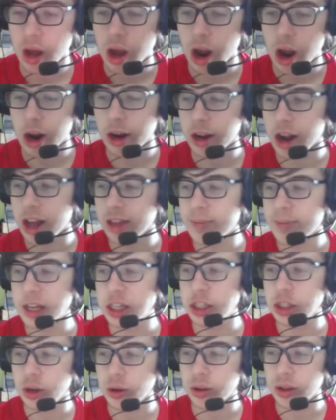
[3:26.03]
Alright, guys, make
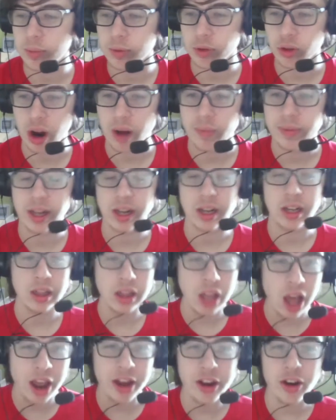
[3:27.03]
sure you go subscribe to
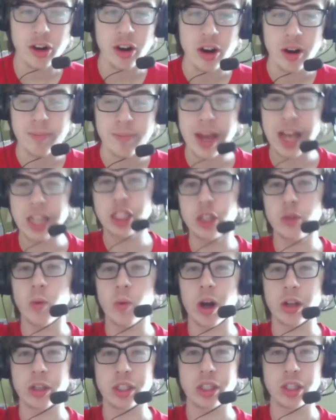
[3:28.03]
Glider. Make sure you
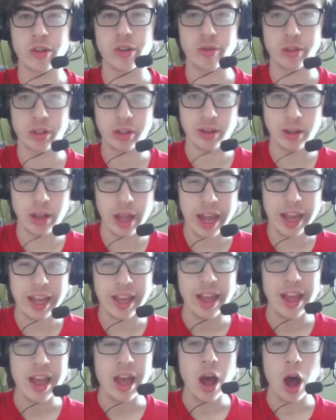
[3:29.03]
watch the original link.